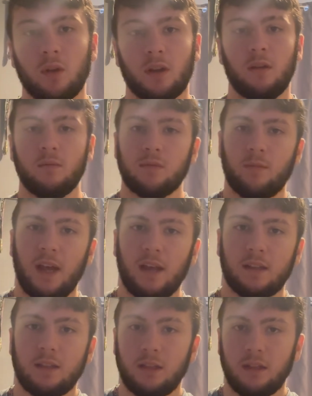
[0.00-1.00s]
comes
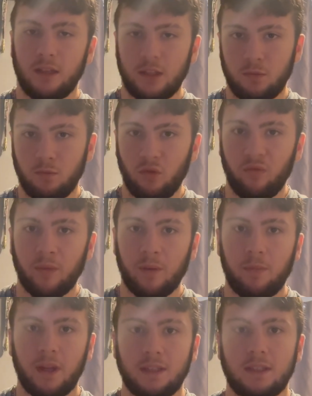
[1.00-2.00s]
back to his
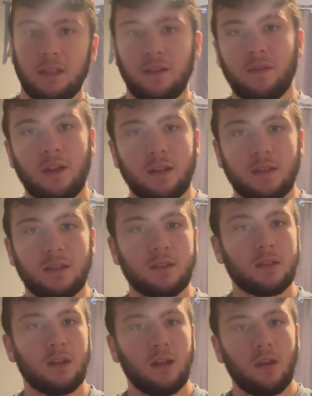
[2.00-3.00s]
movement-based
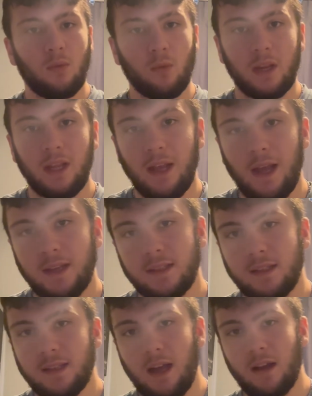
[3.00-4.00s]
defense. When he
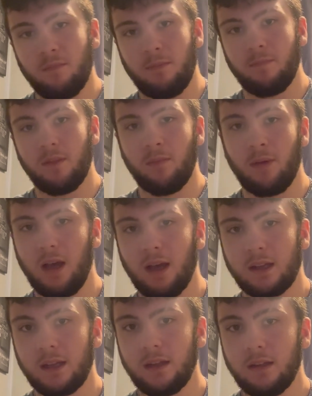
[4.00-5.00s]
exits out of the
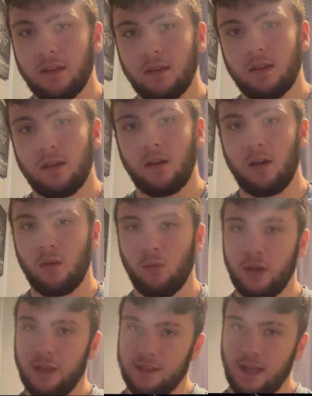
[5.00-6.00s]
pocket, or
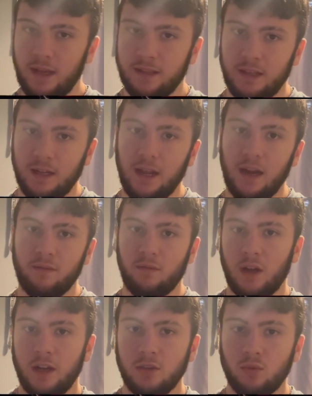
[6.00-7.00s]
when he's exiting out of
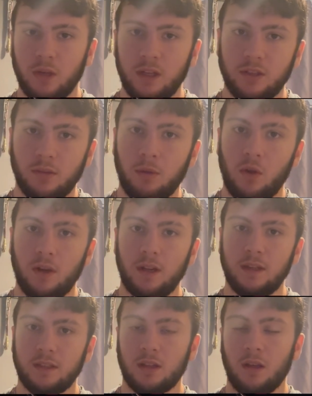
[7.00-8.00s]
range when his opponent
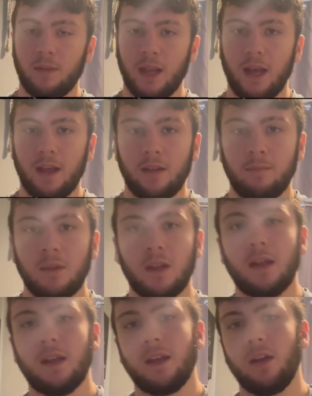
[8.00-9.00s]
is coming at him,
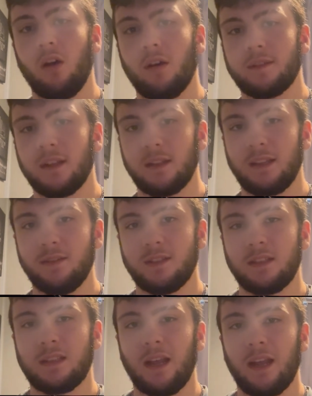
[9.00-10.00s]
he often leaves
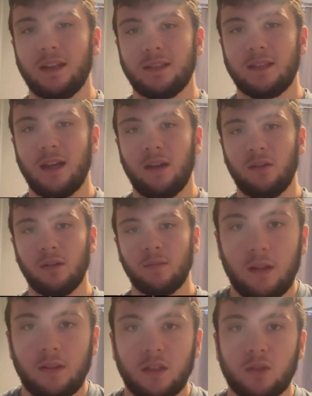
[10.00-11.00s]
his hands down.
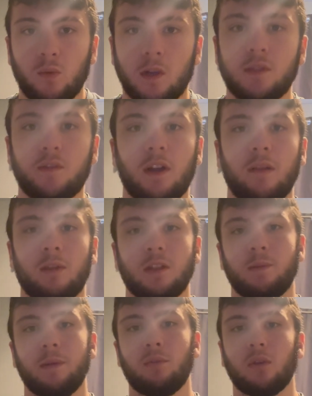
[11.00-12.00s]
This works for him because
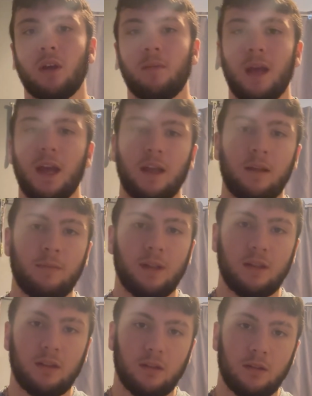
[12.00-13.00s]
people come at him
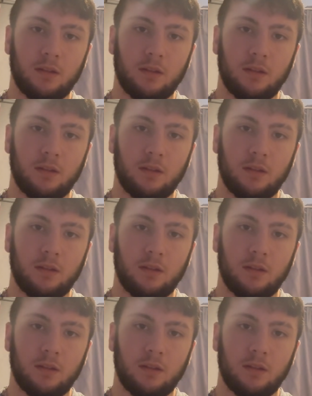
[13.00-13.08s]
in